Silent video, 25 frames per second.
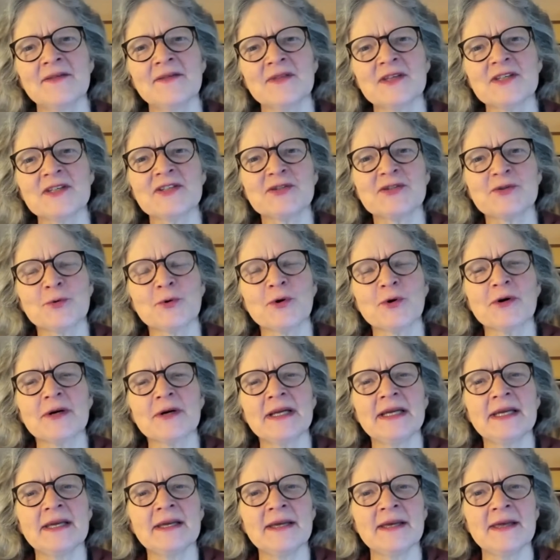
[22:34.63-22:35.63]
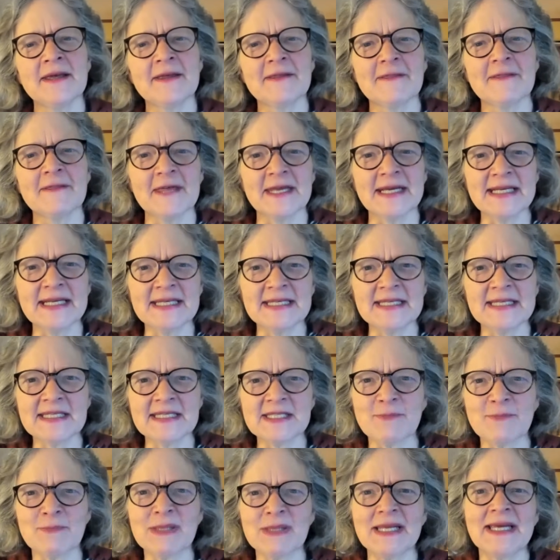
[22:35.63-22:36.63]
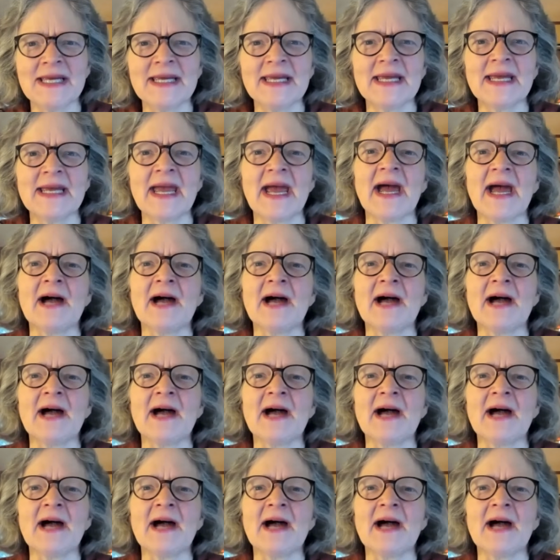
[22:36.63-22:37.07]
the story that is playing